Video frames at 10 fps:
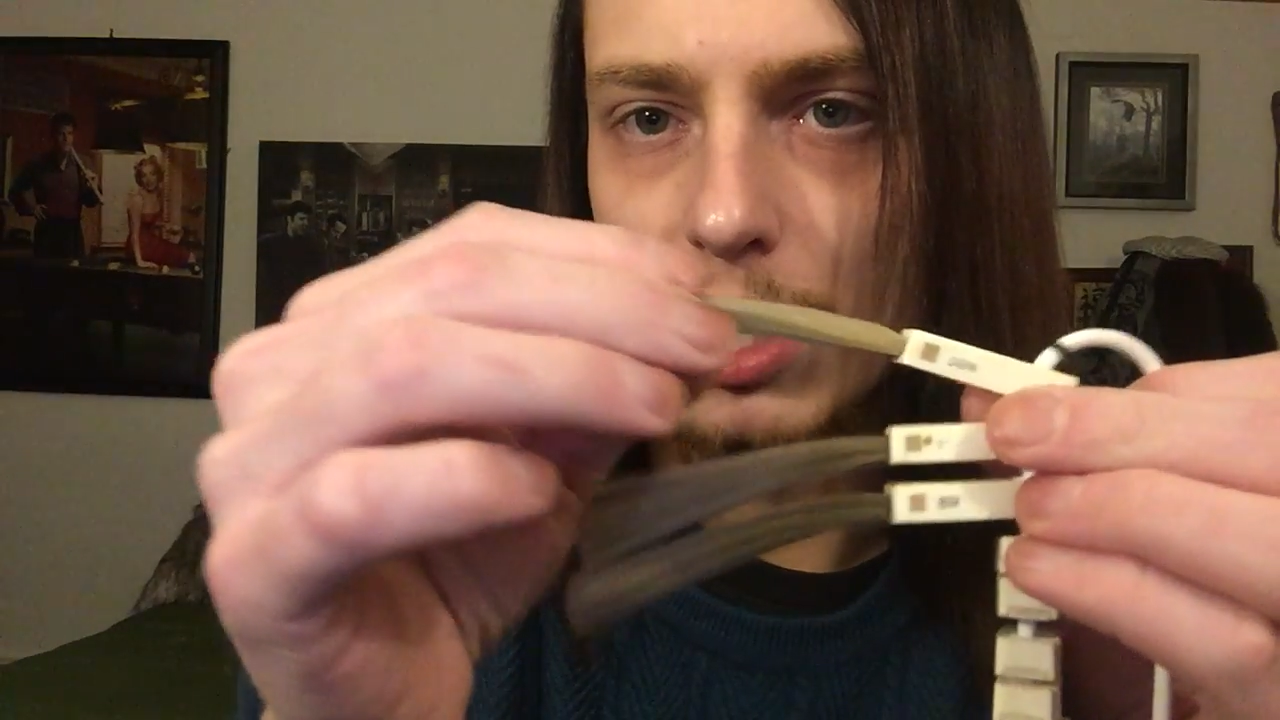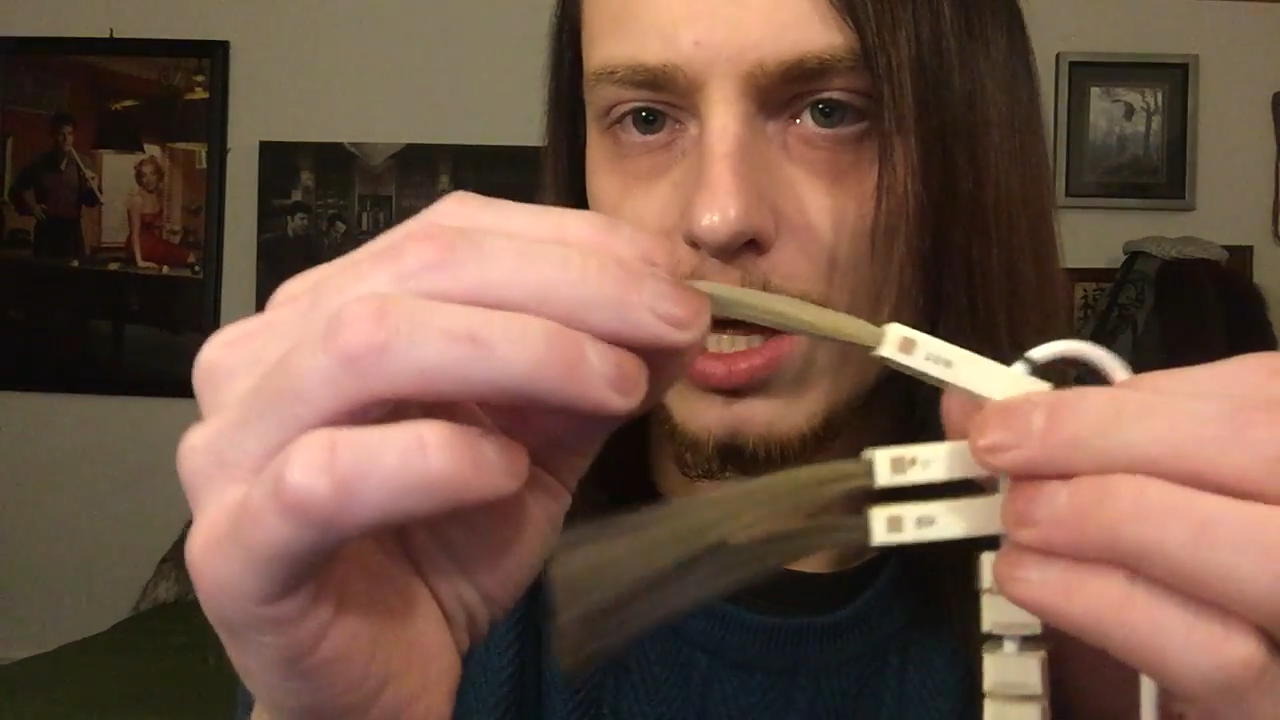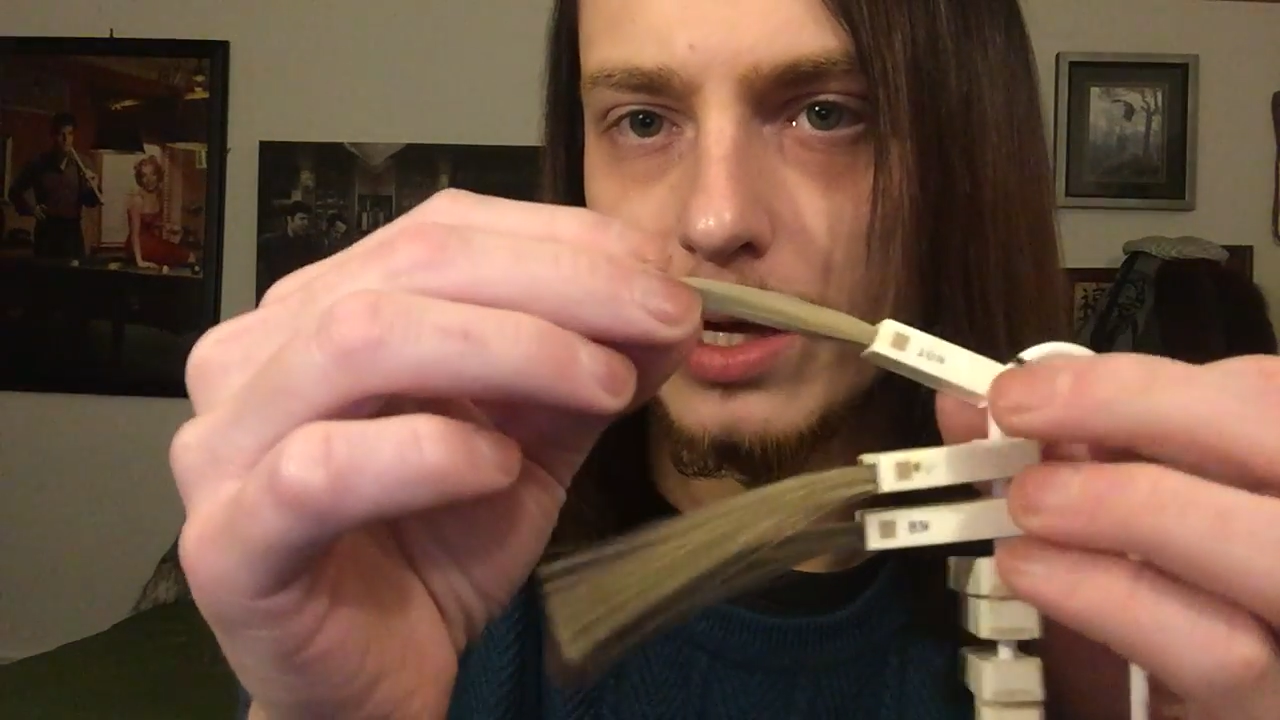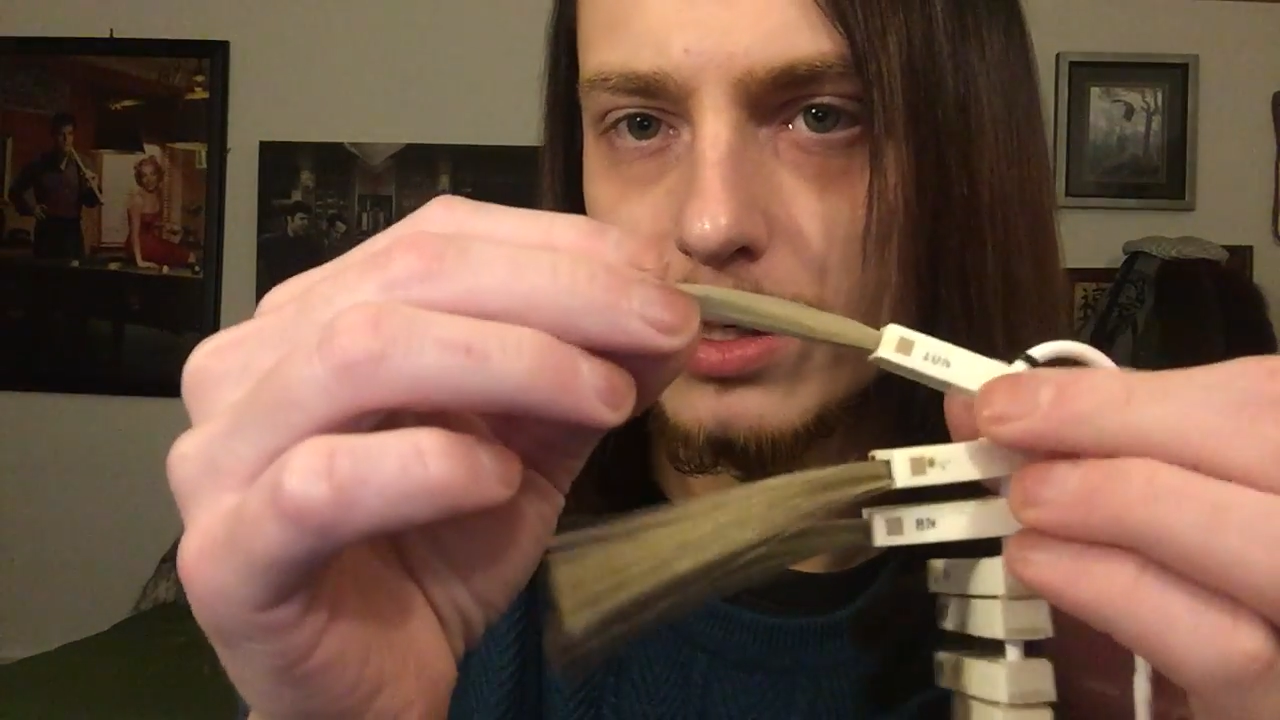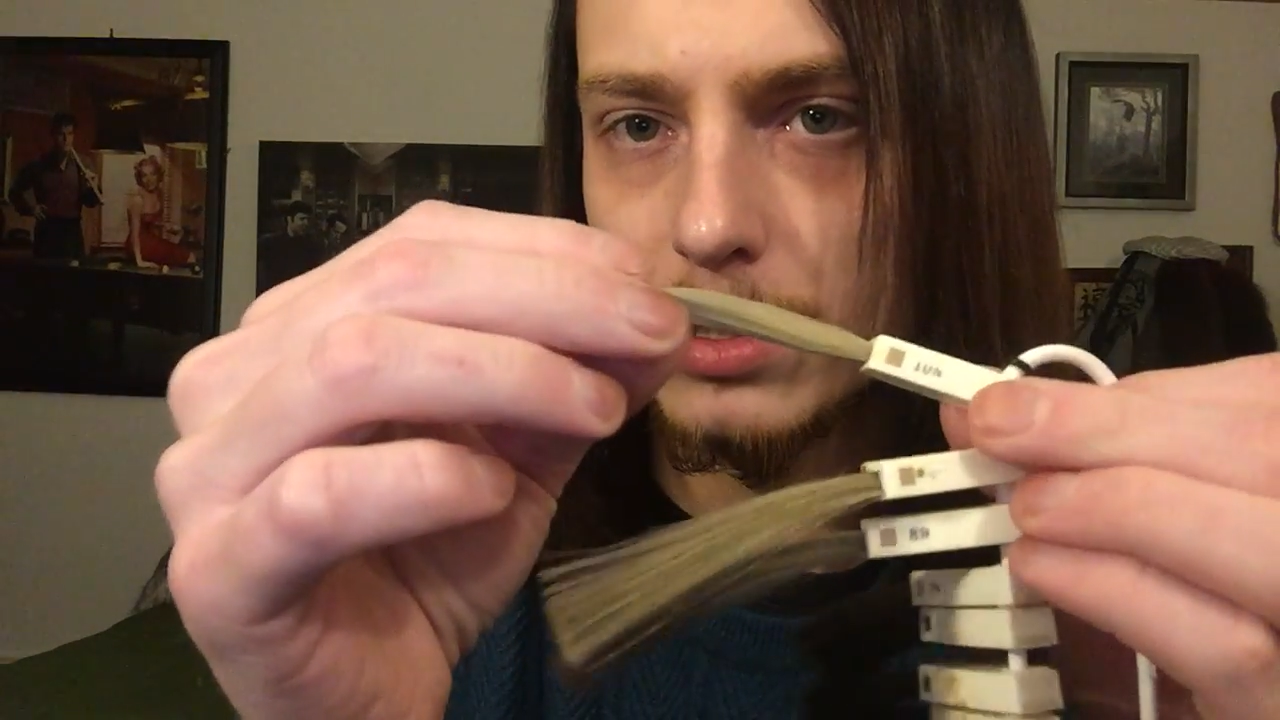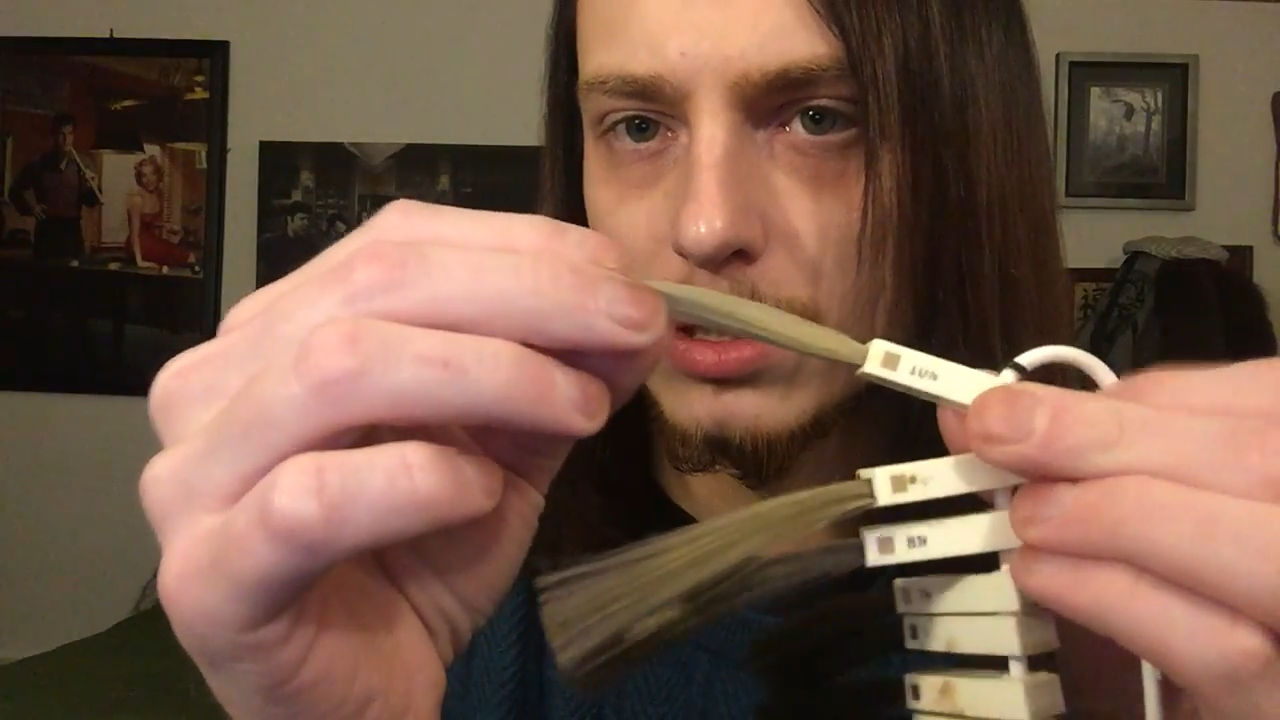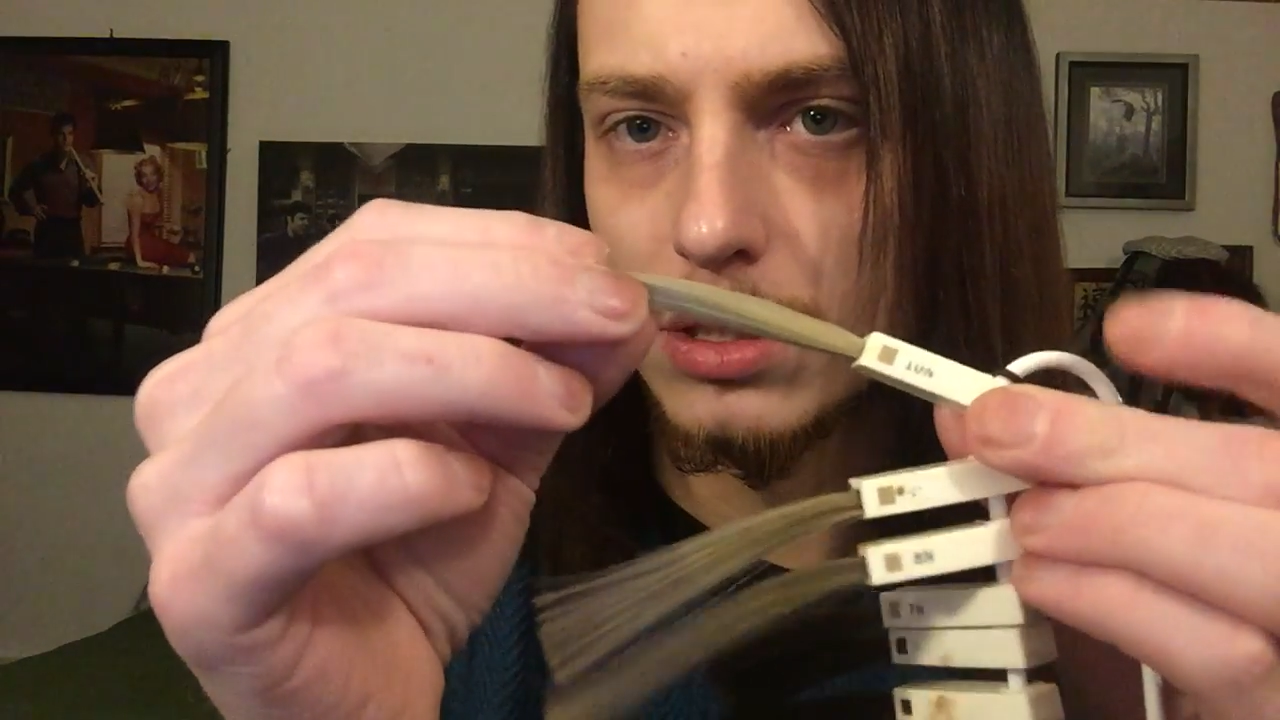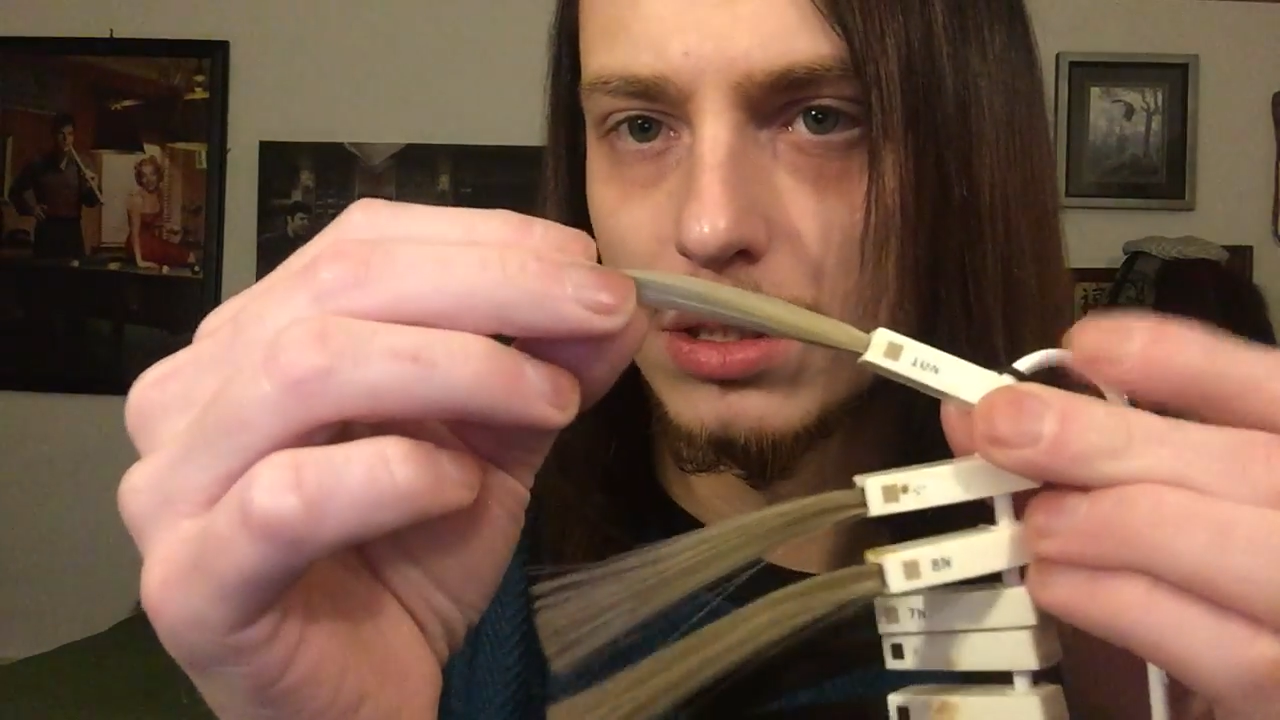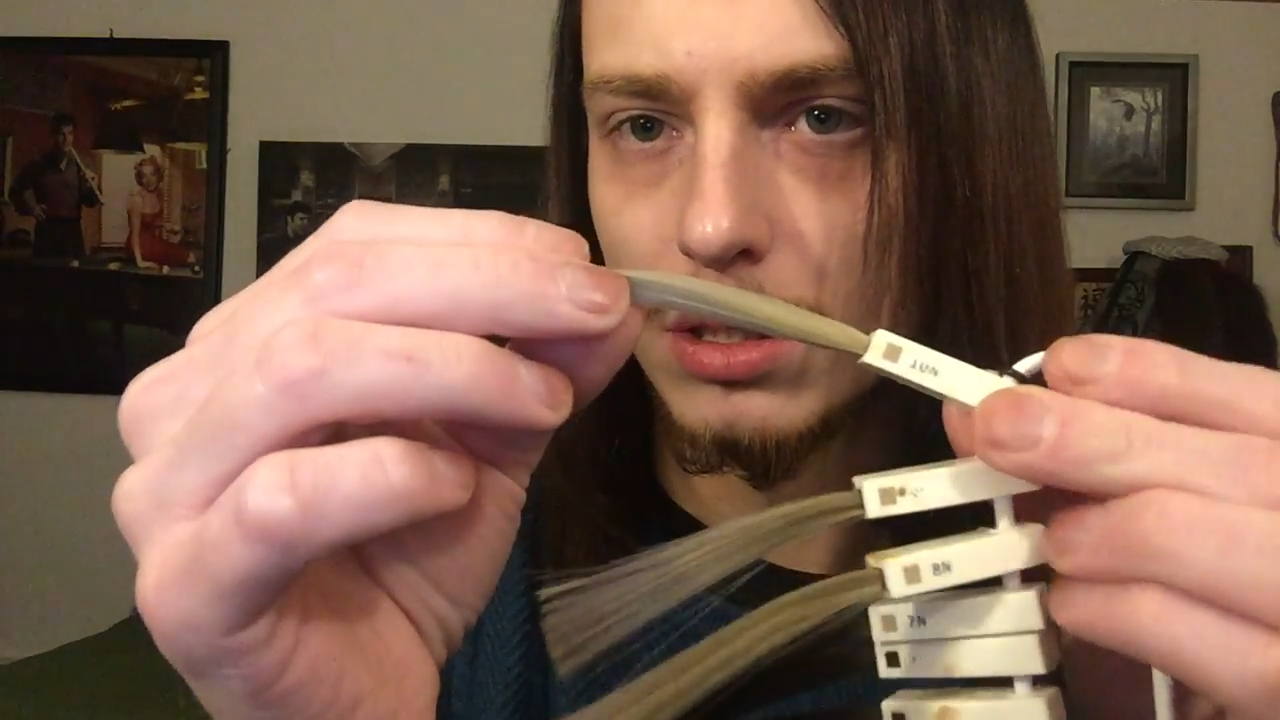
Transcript: blonde